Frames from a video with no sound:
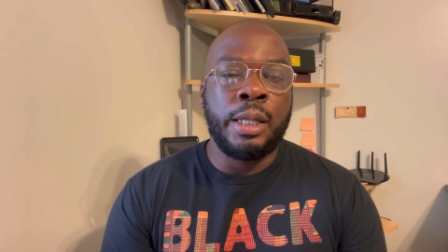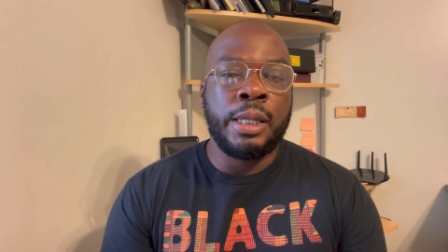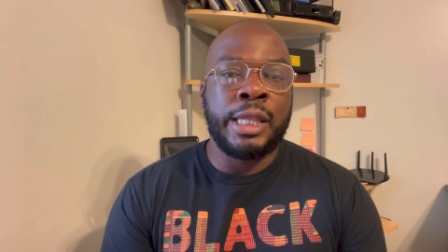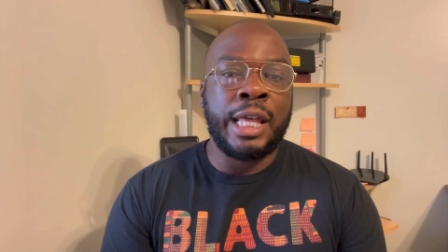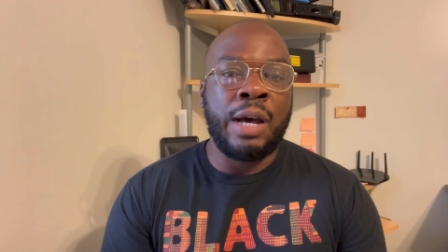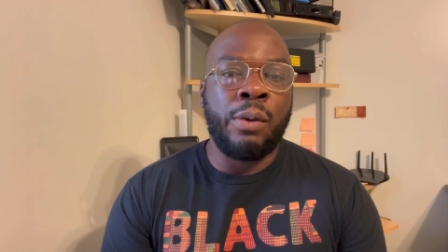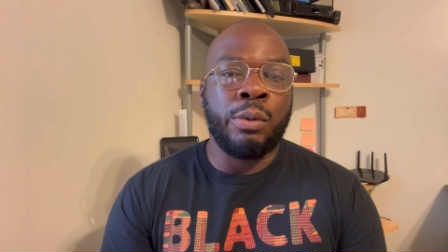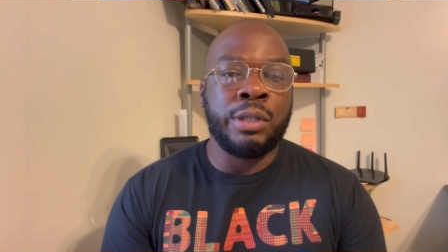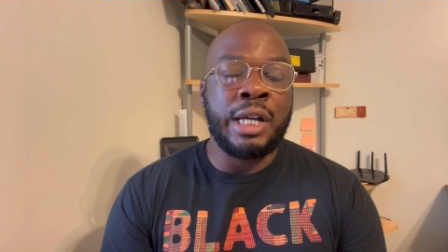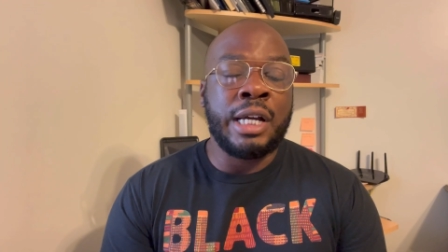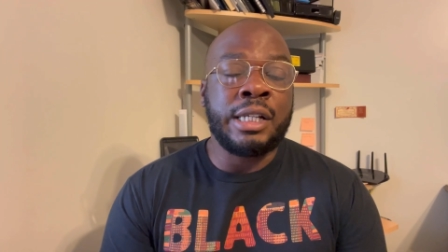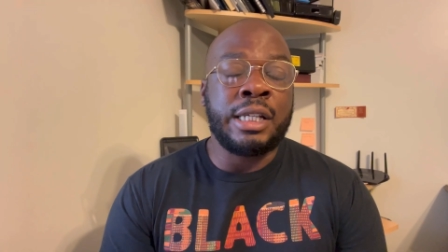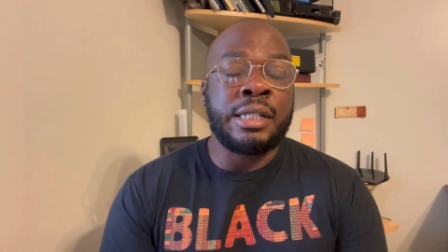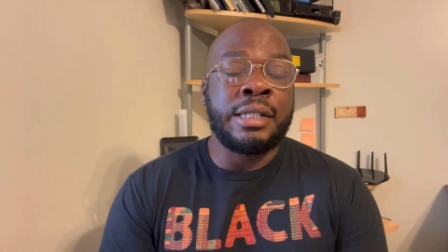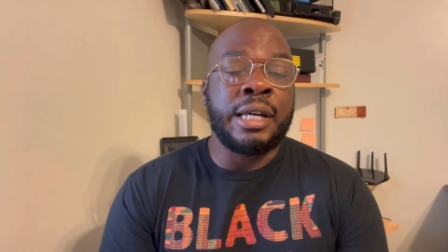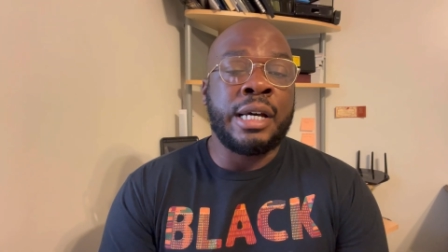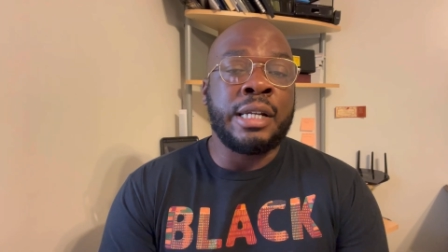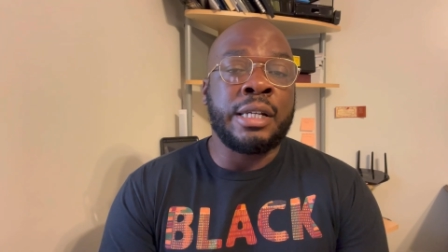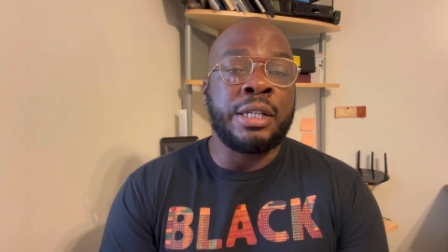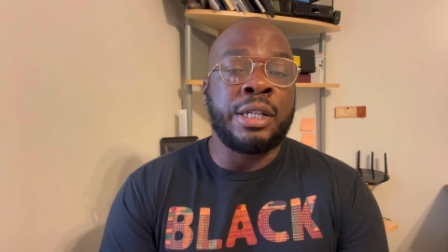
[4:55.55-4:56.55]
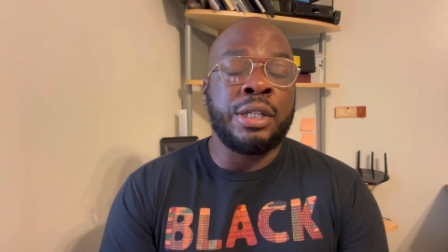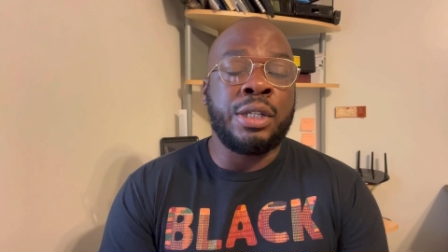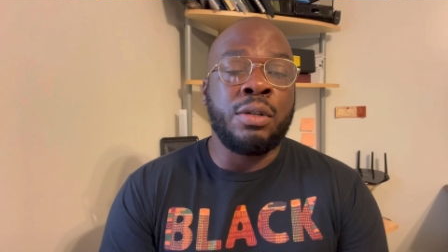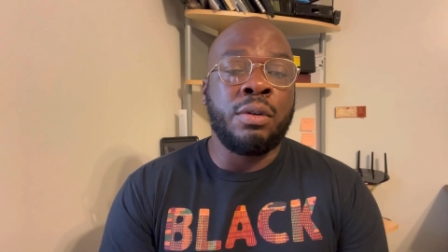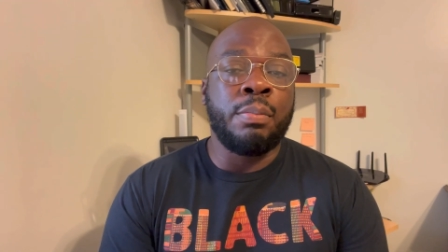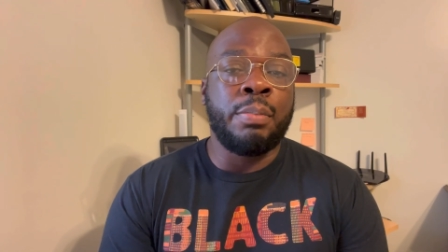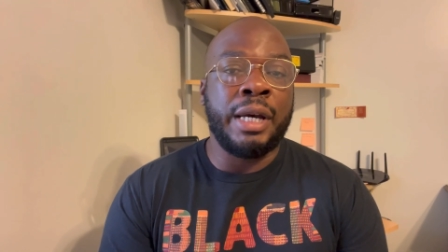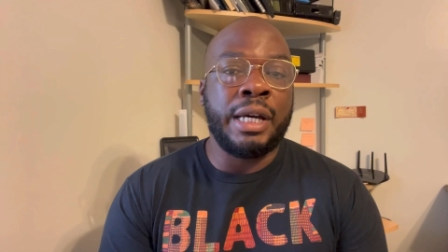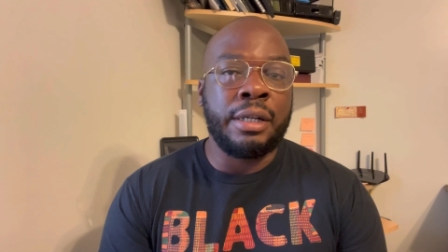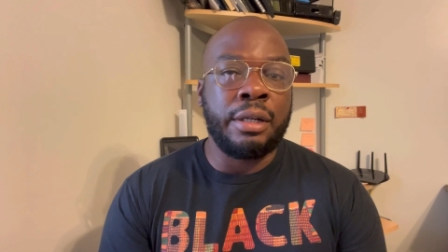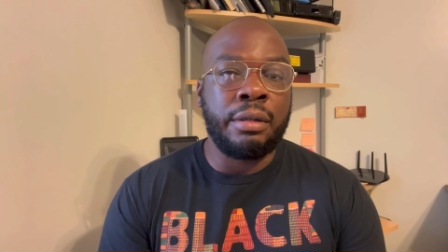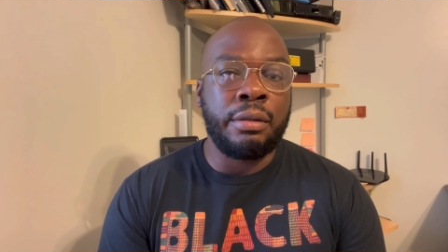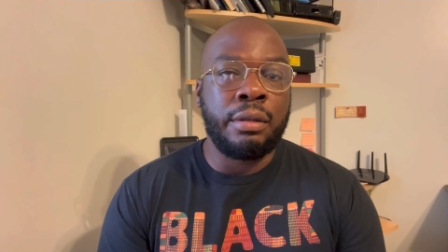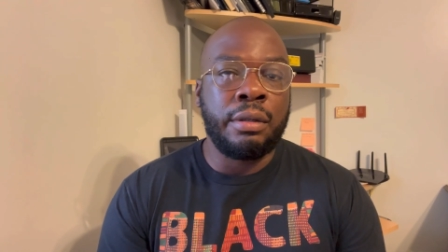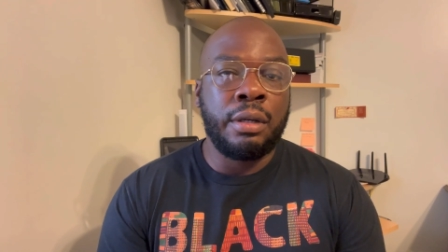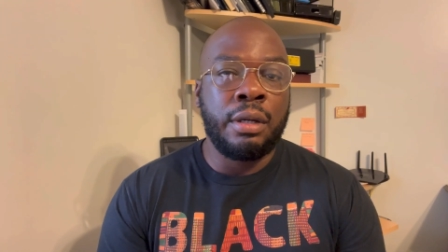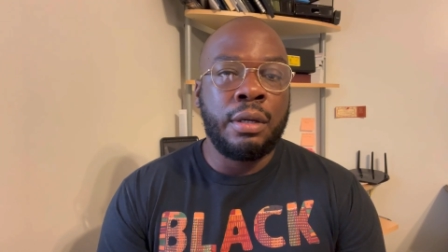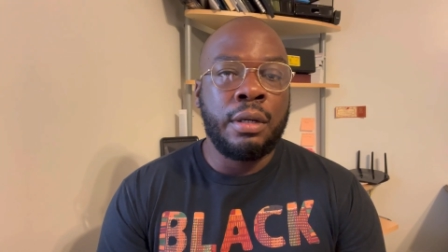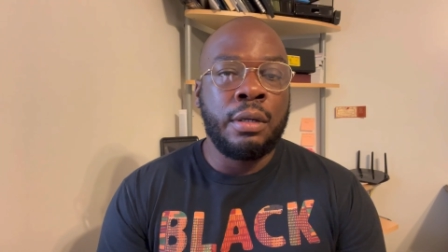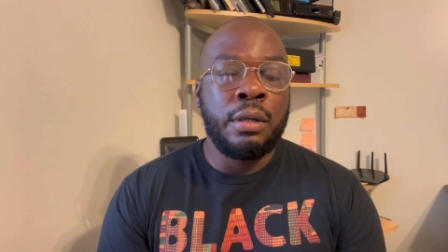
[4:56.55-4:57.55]
that when I decided to do
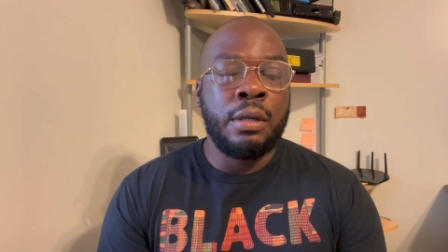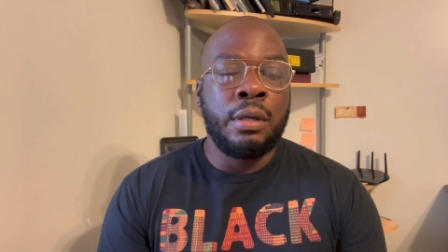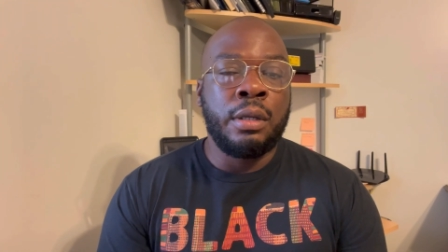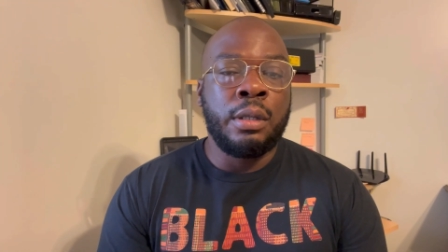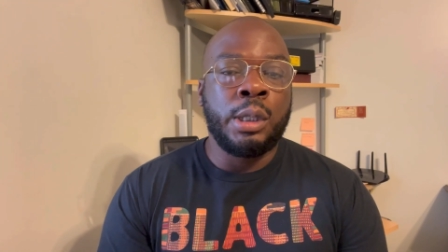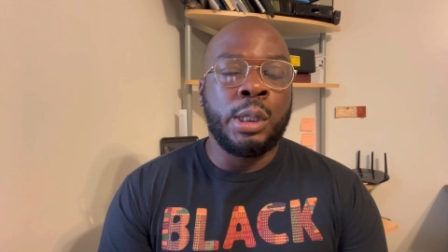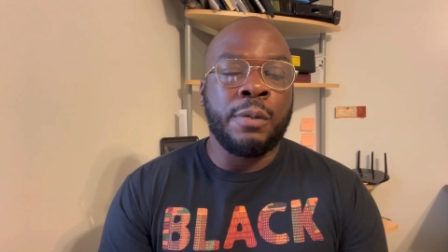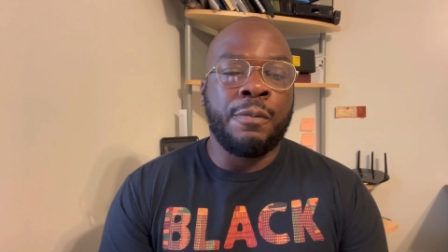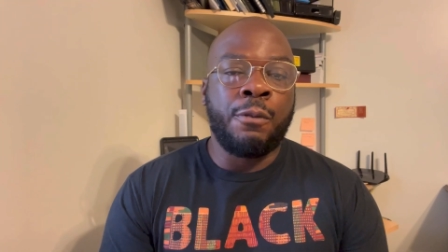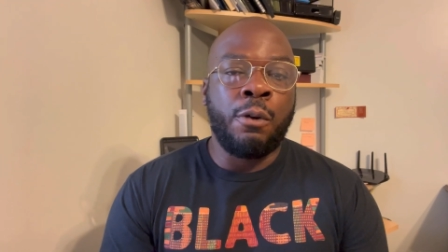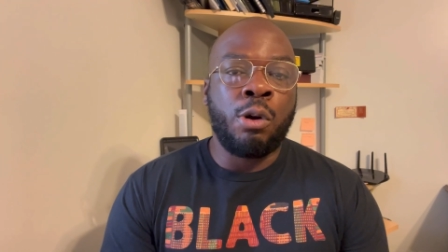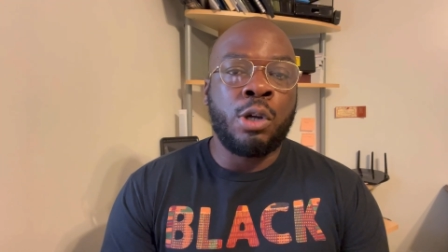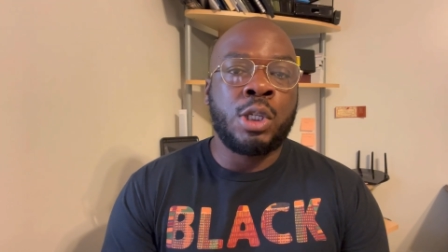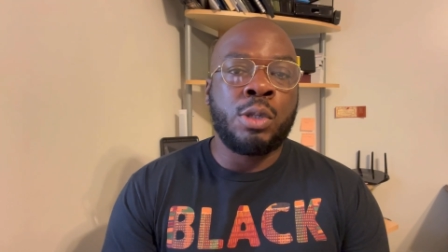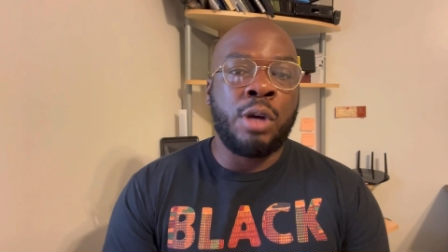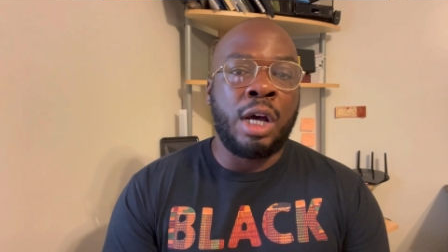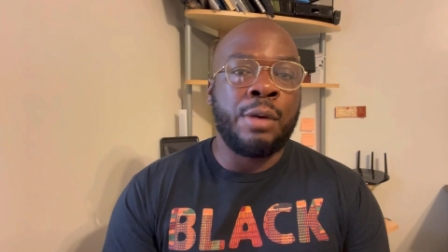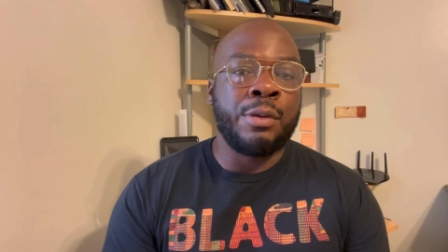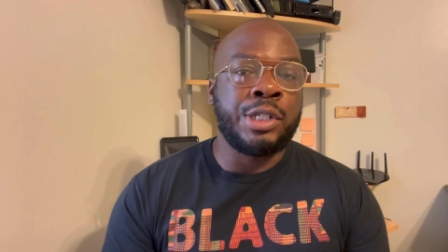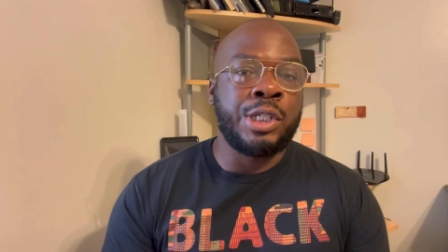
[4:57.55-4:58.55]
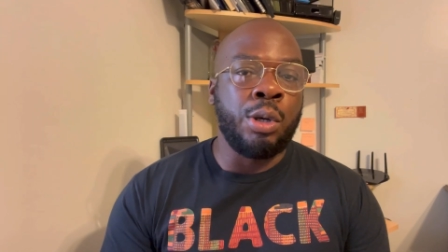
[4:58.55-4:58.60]
better, the folks who I was